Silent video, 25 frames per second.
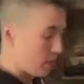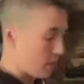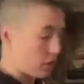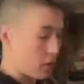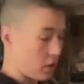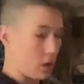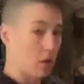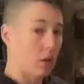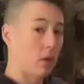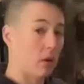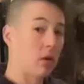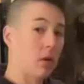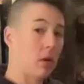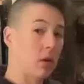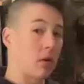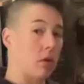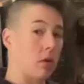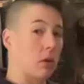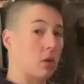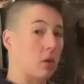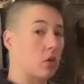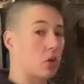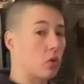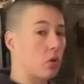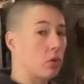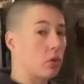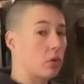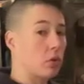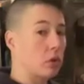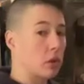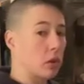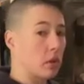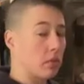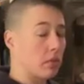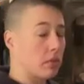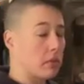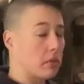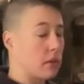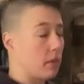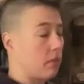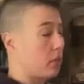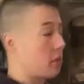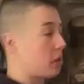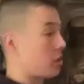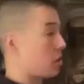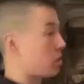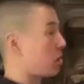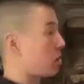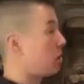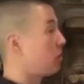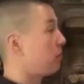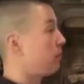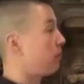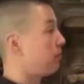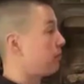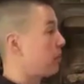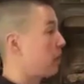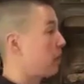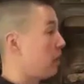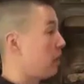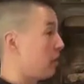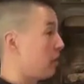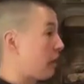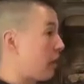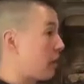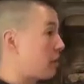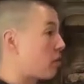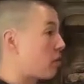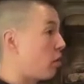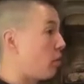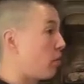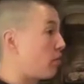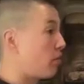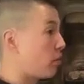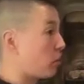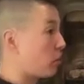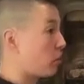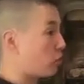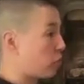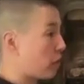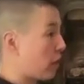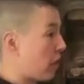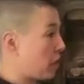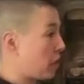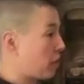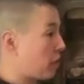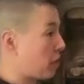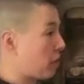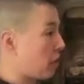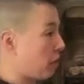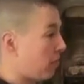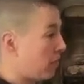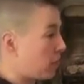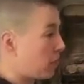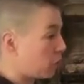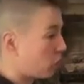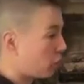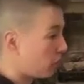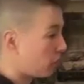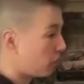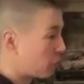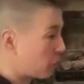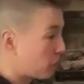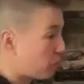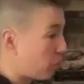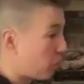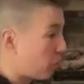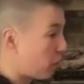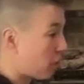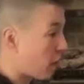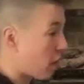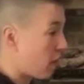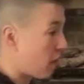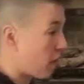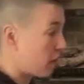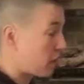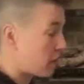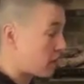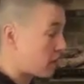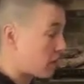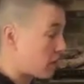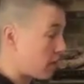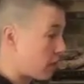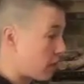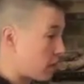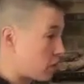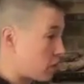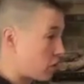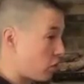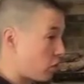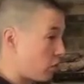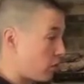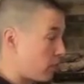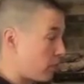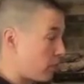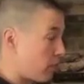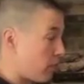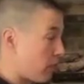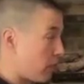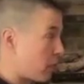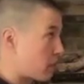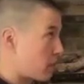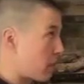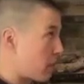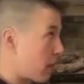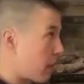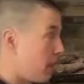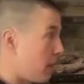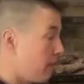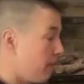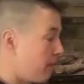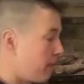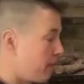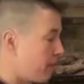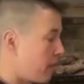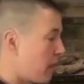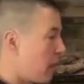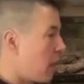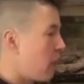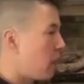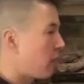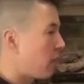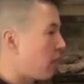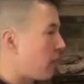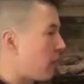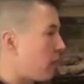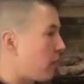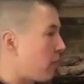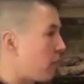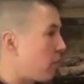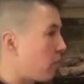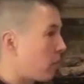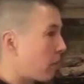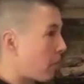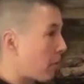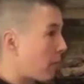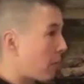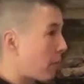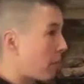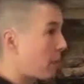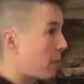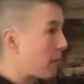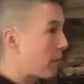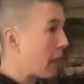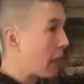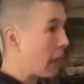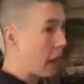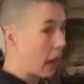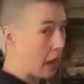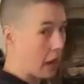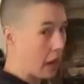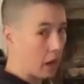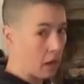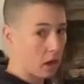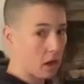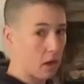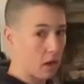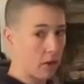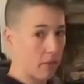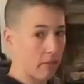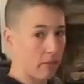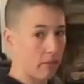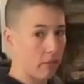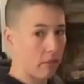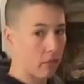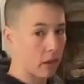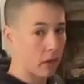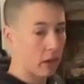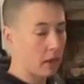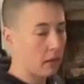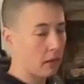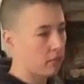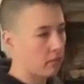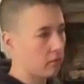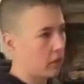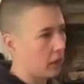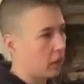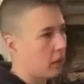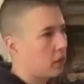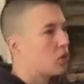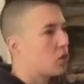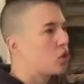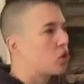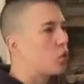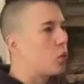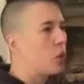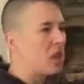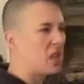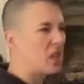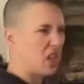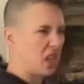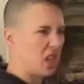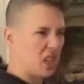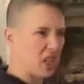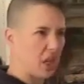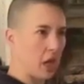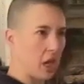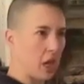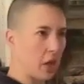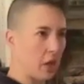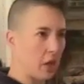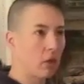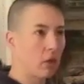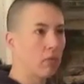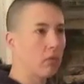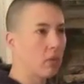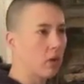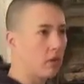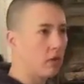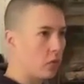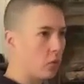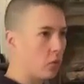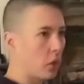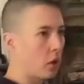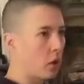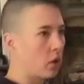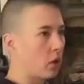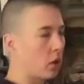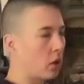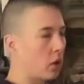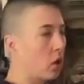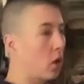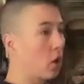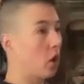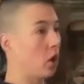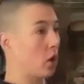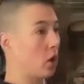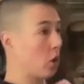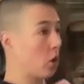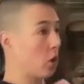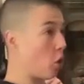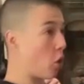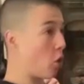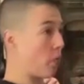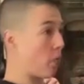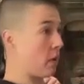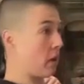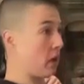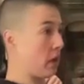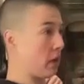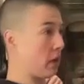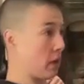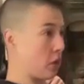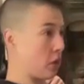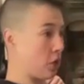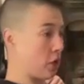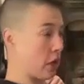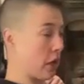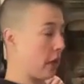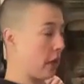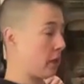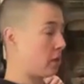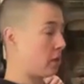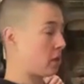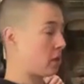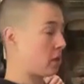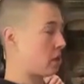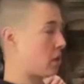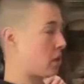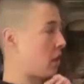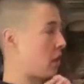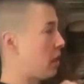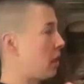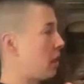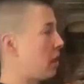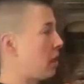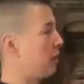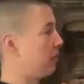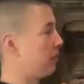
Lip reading: but the shoulder's in the same position, that's called protraction. My shoulder blade's pulled off my spine. If I pull them back, right, like squeezing together, if you will, or opening the chest,